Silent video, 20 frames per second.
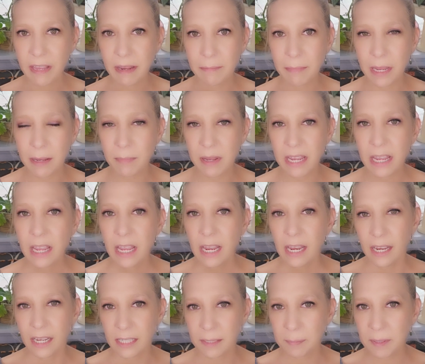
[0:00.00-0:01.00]
And maybe
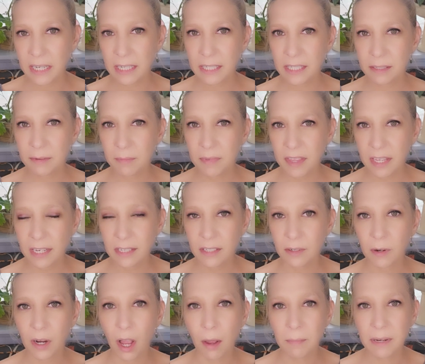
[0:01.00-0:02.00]
it's because some things
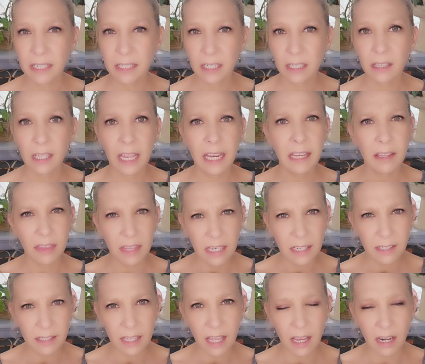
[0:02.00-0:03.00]
are coming to light,
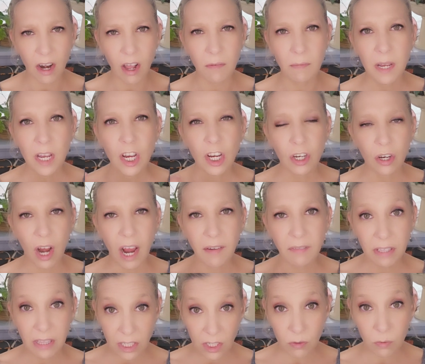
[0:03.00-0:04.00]
things that you're
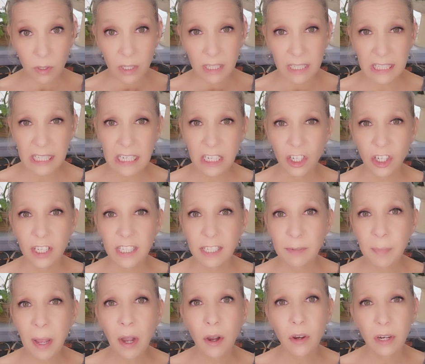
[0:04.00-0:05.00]
having these realizations
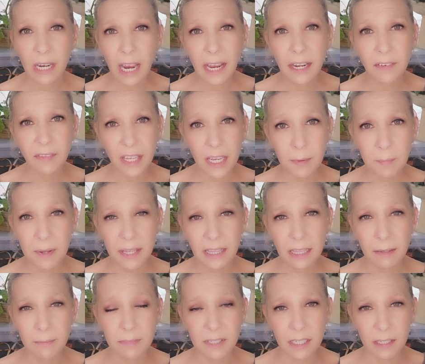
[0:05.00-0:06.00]
about, kind of keeping
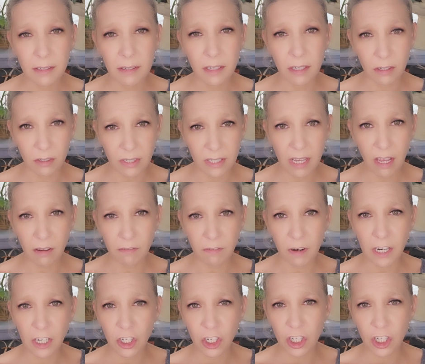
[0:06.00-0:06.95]
them to yourself, right?